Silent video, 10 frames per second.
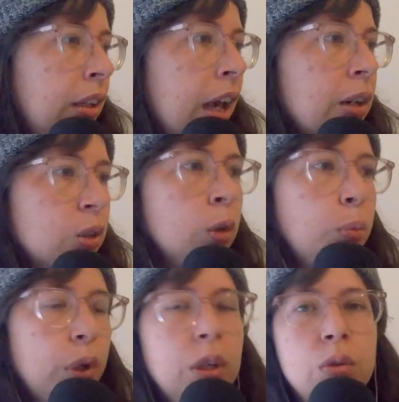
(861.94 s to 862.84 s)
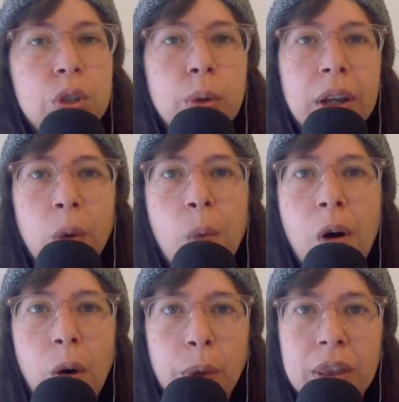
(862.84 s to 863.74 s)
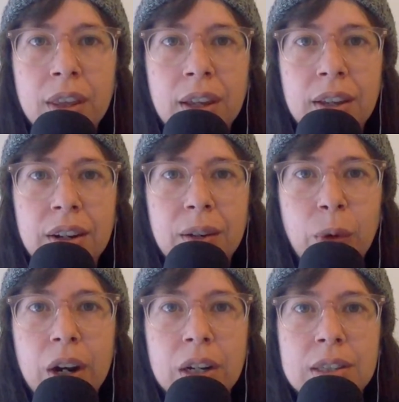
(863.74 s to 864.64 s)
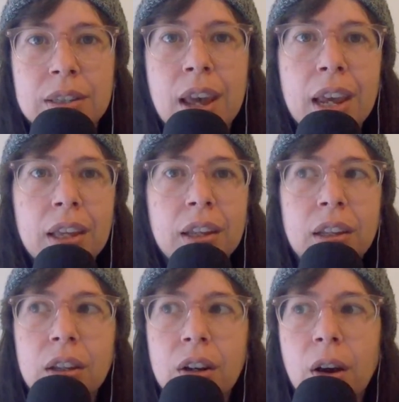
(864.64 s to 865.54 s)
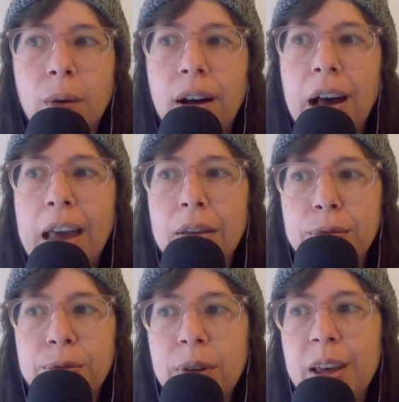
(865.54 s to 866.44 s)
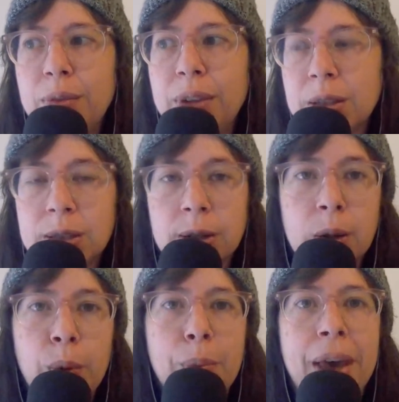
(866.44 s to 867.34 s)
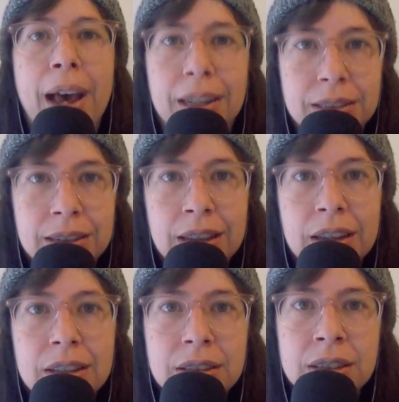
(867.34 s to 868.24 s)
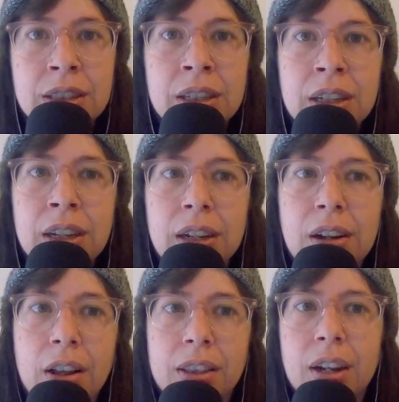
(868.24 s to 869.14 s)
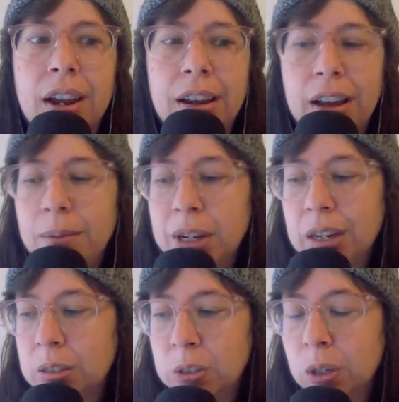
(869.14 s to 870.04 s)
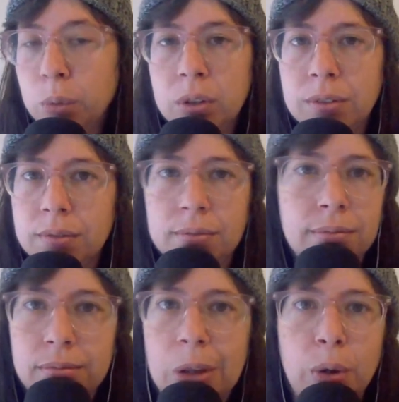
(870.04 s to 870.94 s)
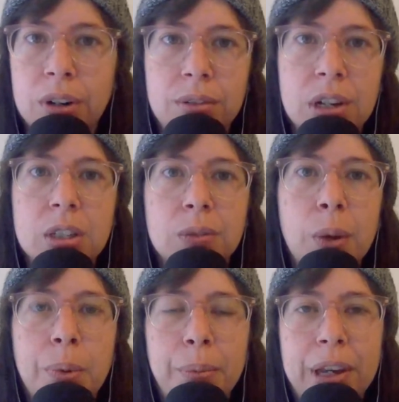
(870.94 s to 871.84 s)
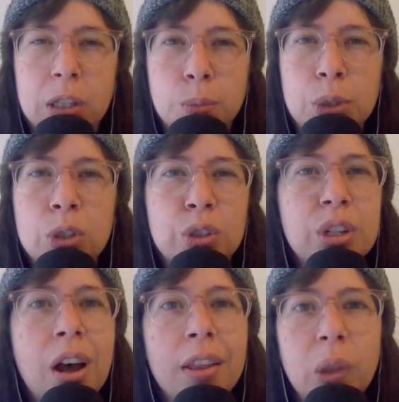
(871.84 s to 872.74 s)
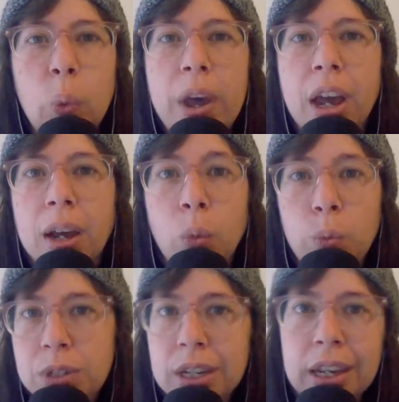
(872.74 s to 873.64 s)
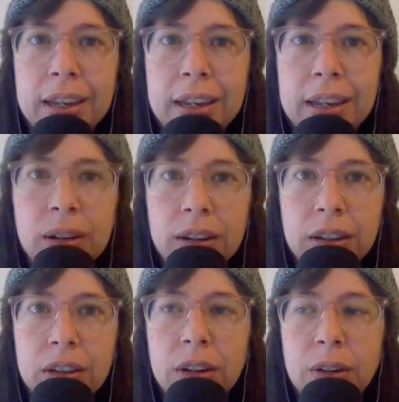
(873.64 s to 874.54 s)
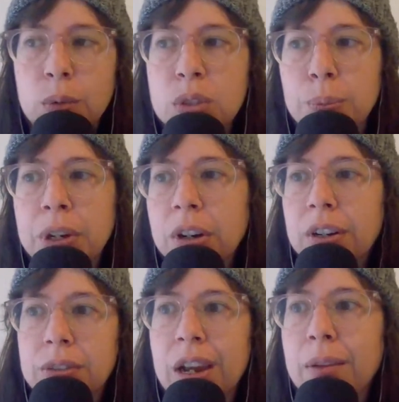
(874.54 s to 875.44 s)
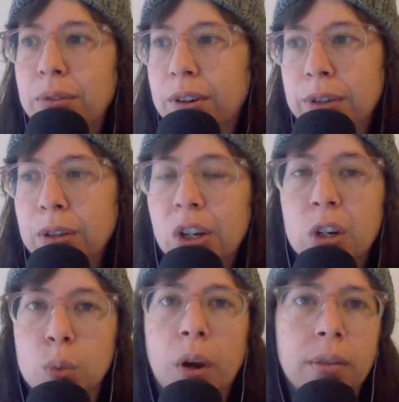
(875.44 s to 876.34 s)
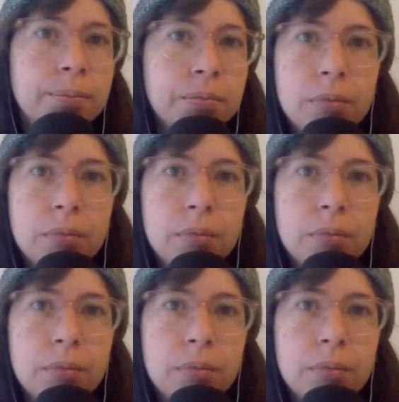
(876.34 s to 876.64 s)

at a certain point you do hit a wall with it where it's like, you know, I've advanced a little bit past this. Not that I, I mean, I still would go to tons of open mics, but just not the way I did. Mm-hmm. You know, there was a period of time for a few years where